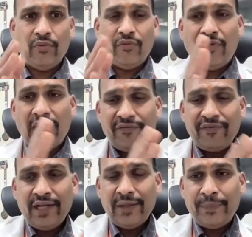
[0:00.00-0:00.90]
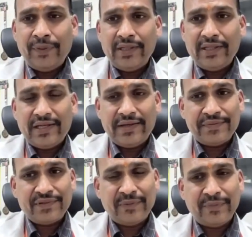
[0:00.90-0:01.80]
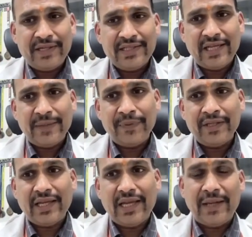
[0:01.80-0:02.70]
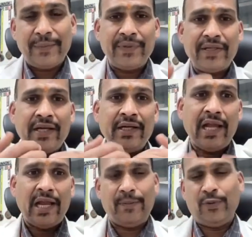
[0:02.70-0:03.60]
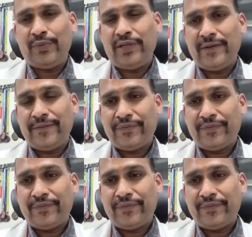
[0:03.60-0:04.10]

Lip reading: what will happen if somebody is having apnea and hypopnea?